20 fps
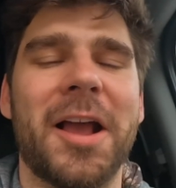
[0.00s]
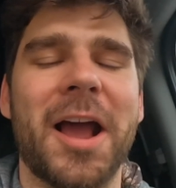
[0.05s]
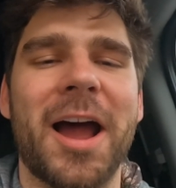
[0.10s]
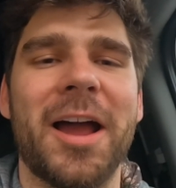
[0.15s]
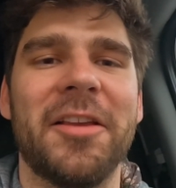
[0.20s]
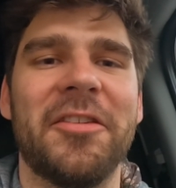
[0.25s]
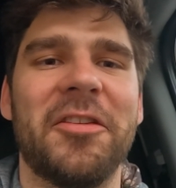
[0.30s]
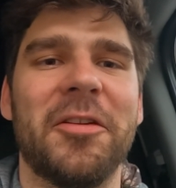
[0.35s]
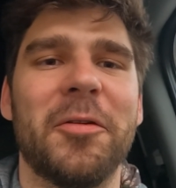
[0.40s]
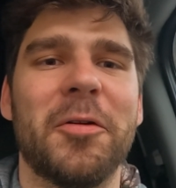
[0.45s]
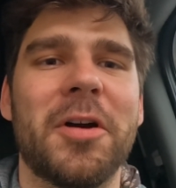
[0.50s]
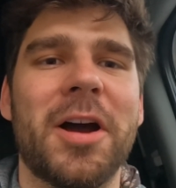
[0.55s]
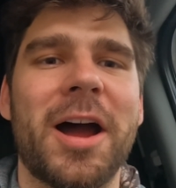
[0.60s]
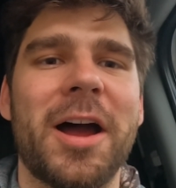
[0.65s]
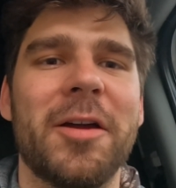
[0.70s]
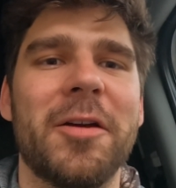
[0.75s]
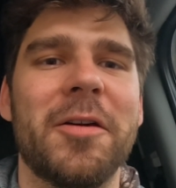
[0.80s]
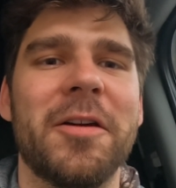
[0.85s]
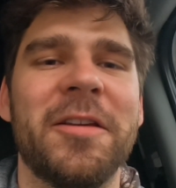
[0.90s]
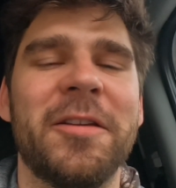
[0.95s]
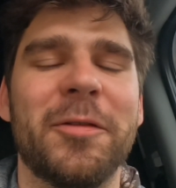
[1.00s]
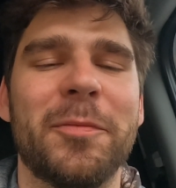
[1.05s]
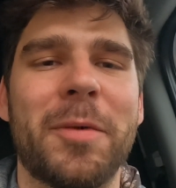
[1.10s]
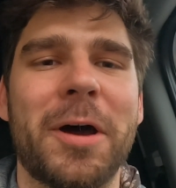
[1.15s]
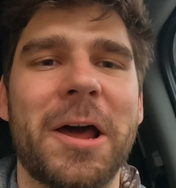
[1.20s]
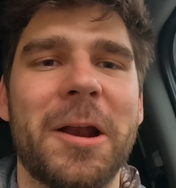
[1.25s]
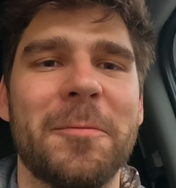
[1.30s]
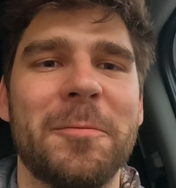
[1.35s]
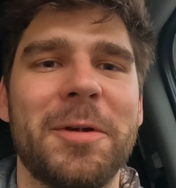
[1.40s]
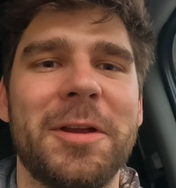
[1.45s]
guys in Ohio
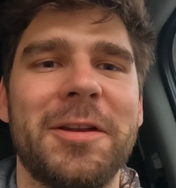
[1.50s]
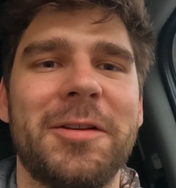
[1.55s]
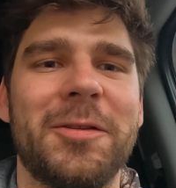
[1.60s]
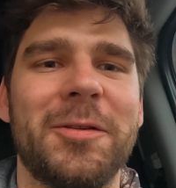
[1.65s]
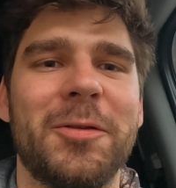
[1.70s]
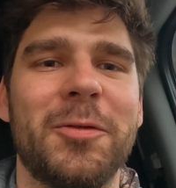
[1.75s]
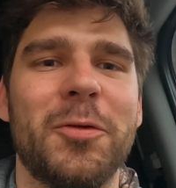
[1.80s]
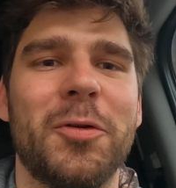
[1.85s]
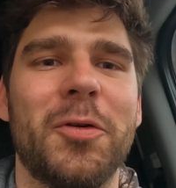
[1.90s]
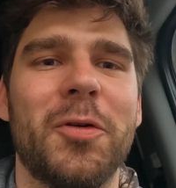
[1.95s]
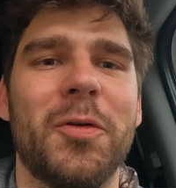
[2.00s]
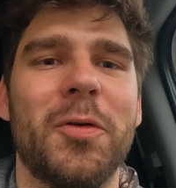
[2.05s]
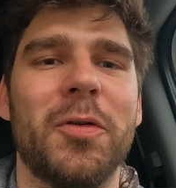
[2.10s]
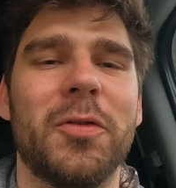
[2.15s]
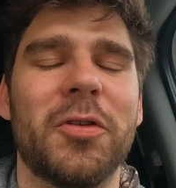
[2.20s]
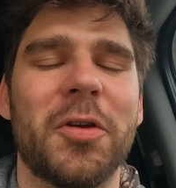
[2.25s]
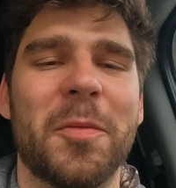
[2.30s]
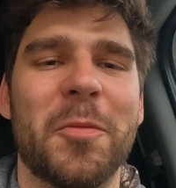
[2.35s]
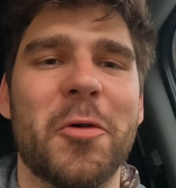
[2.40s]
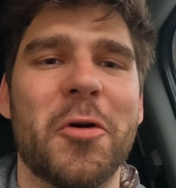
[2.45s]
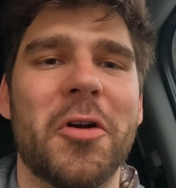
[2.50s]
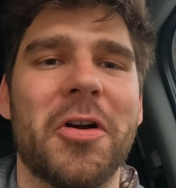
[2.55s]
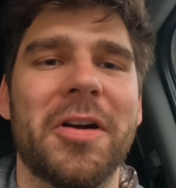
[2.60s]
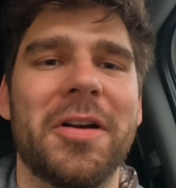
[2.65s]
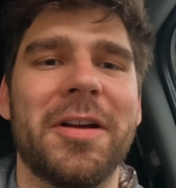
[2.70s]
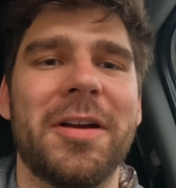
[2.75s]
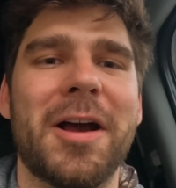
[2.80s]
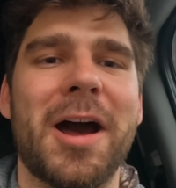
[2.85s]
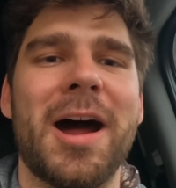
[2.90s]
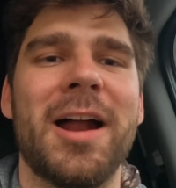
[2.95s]
inspired me to do some more
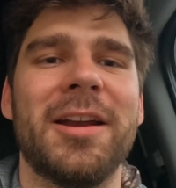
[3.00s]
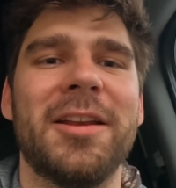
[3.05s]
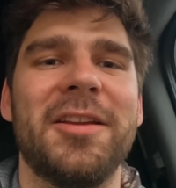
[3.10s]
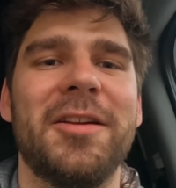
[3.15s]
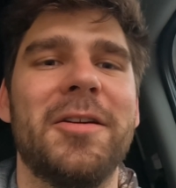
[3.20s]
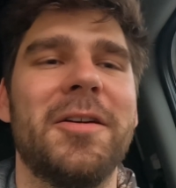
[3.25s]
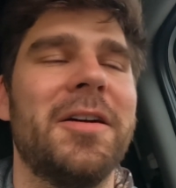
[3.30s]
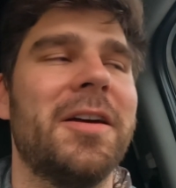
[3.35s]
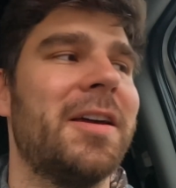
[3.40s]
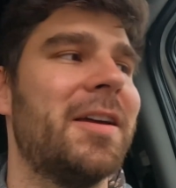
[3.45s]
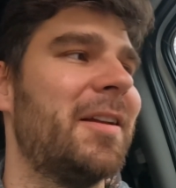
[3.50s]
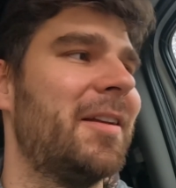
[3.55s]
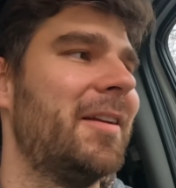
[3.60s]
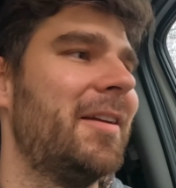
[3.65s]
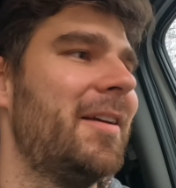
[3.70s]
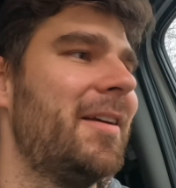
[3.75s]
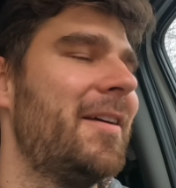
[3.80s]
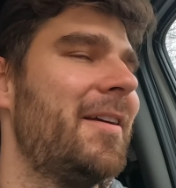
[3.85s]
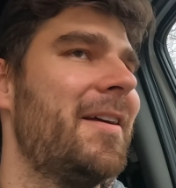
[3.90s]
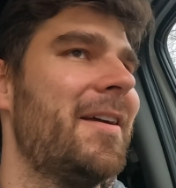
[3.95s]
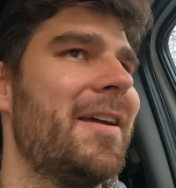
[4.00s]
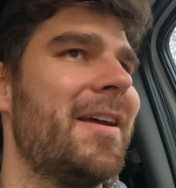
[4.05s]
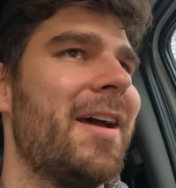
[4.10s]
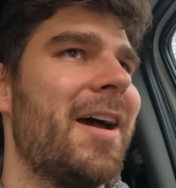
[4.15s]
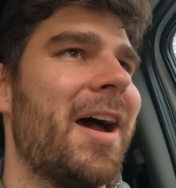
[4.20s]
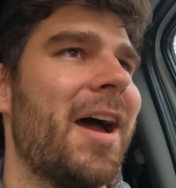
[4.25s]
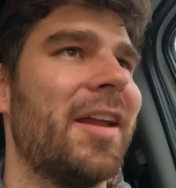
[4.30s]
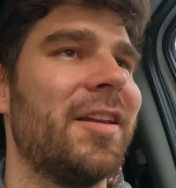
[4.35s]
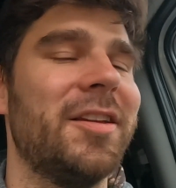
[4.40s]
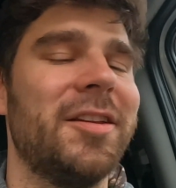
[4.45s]
cardio, and
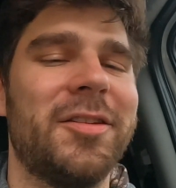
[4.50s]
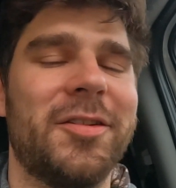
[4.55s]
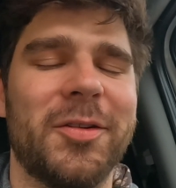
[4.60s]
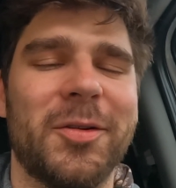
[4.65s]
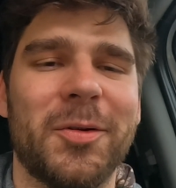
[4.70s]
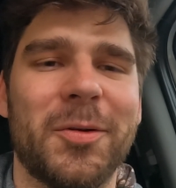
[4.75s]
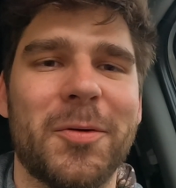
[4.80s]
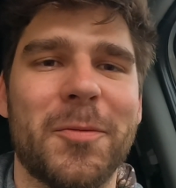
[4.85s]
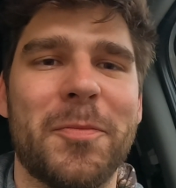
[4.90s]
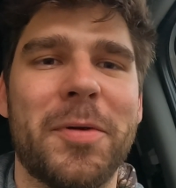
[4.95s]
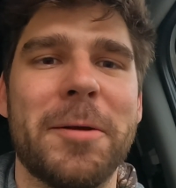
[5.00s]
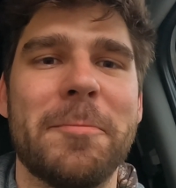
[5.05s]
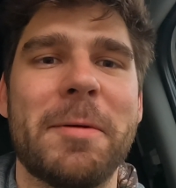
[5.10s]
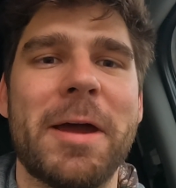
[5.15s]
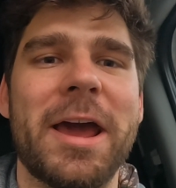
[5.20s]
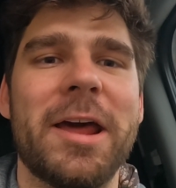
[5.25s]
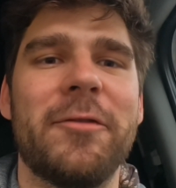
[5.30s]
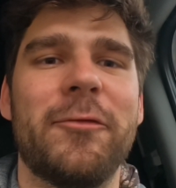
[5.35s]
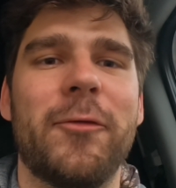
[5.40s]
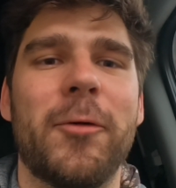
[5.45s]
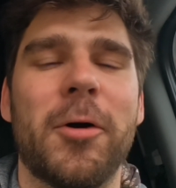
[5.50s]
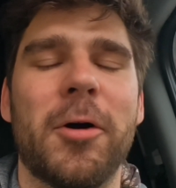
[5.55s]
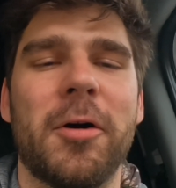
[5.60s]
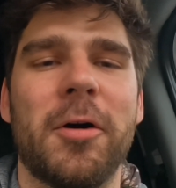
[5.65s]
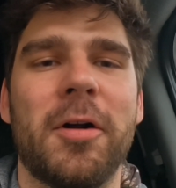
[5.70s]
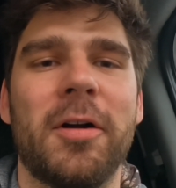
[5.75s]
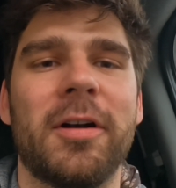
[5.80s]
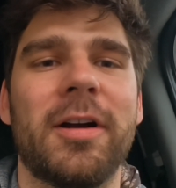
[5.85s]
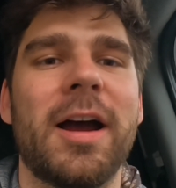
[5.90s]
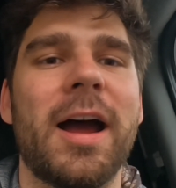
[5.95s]
I need to prepare
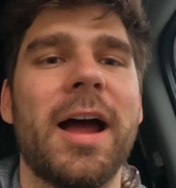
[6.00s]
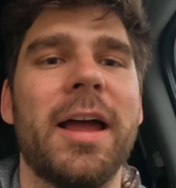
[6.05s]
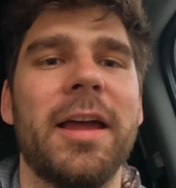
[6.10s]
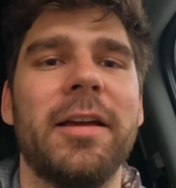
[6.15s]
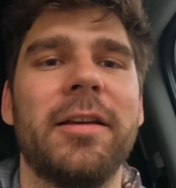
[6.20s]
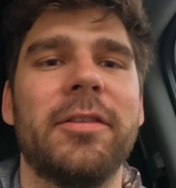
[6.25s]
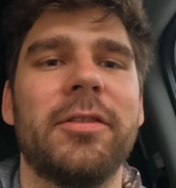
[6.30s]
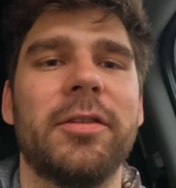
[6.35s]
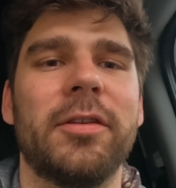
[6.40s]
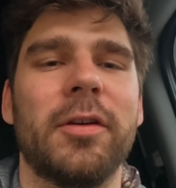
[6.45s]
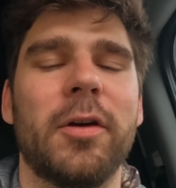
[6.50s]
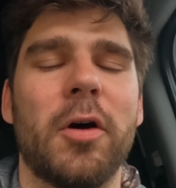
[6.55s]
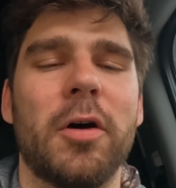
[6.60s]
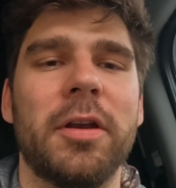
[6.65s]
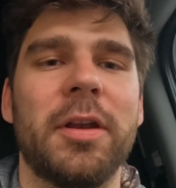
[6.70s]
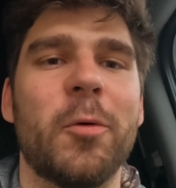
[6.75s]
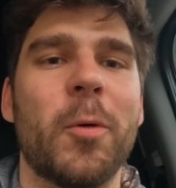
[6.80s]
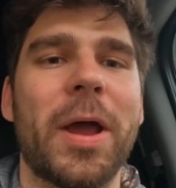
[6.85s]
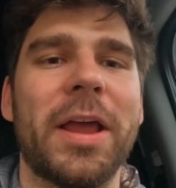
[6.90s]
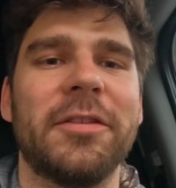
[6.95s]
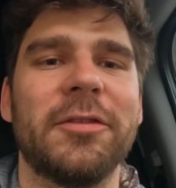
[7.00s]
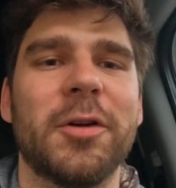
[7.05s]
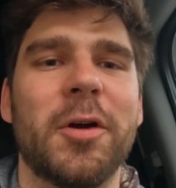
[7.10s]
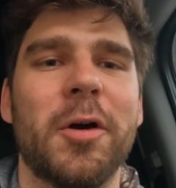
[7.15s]
for hikes on the West